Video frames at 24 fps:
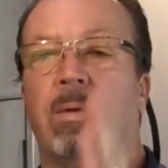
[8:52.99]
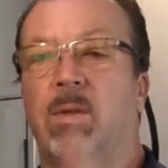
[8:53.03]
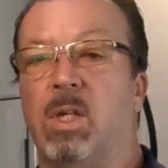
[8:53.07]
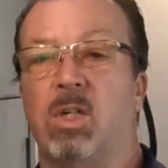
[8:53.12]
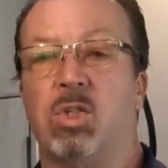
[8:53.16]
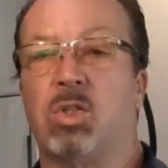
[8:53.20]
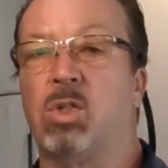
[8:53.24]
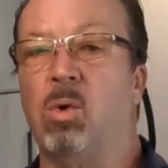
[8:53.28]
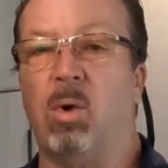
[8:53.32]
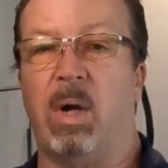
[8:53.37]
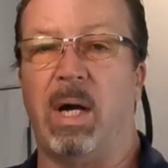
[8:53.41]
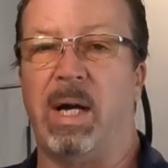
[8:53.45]

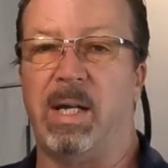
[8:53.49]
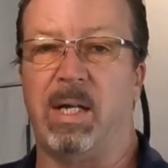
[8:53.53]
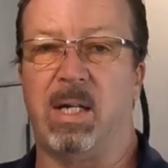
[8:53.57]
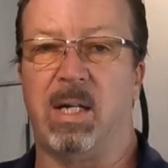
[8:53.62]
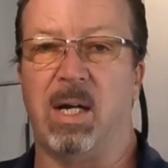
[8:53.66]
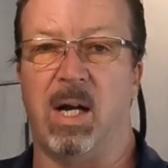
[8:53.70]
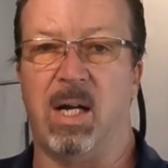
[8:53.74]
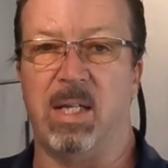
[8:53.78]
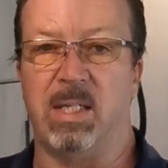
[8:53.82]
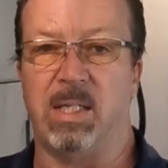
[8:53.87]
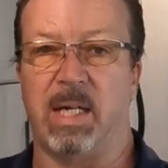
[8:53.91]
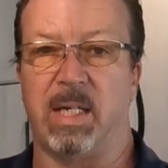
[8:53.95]
there's no eye
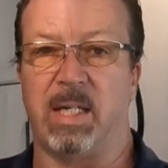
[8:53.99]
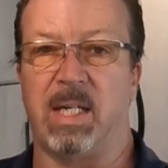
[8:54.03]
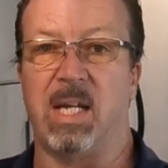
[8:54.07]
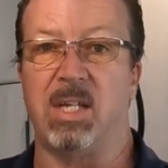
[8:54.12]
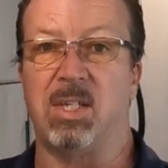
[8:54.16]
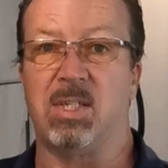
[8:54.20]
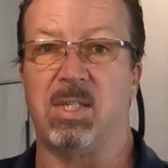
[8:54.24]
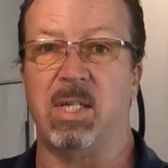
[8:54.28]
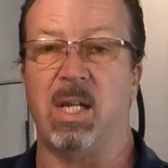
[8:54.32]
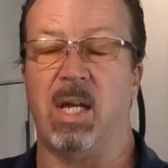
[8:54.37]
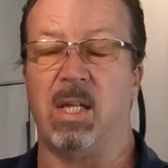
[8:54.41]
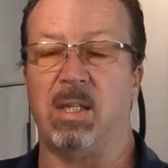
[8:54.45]
contact.
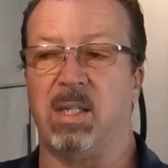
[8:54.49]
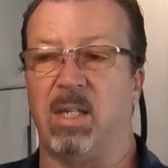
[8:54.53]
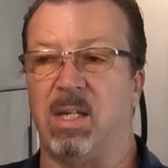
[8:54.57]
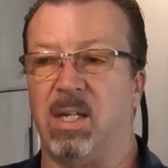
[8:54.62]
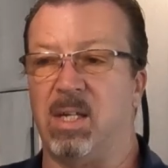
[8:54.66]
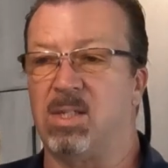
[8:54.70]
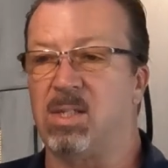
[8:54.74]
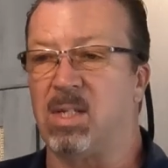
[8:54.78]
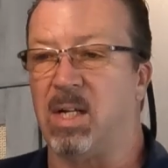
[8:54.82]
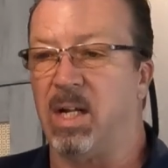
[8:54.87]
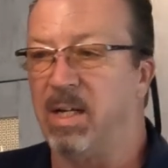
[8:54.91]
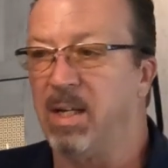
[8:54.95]
There's nothing.
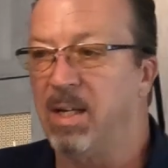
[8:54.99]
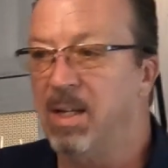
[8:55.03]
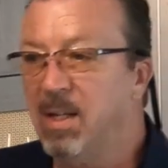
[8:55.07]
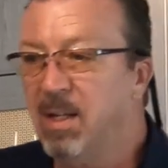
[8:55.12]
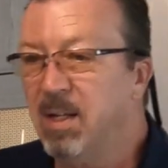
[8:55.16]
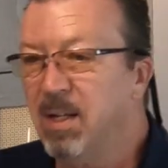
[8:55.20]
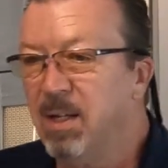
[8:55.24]
It's like,